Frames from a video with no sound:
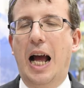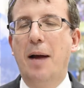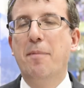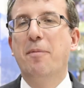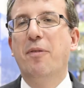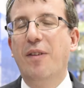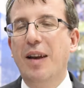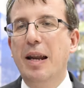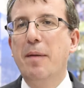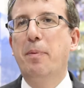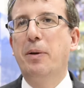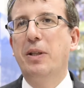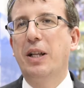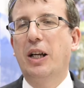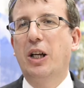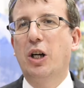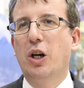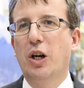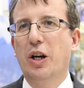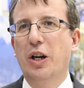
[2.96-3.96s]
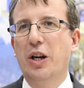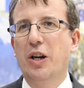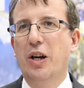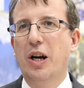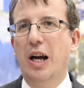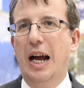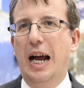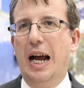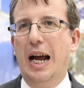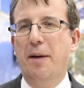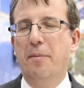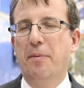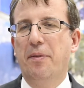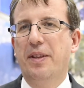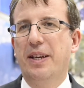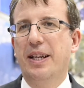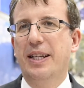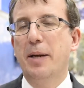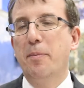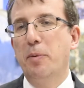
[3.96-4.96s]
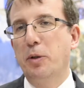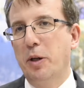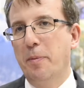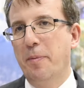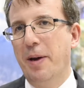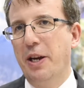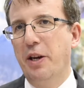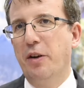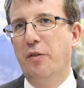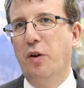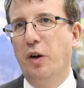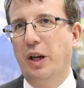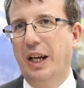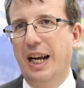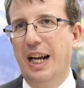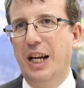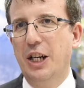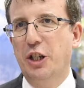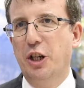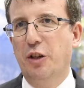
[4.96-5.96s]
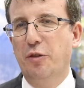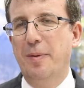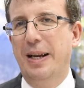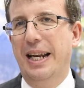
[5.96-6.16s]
I'm Filippo Del Corno, I'm the Deputy Mayor for Culture of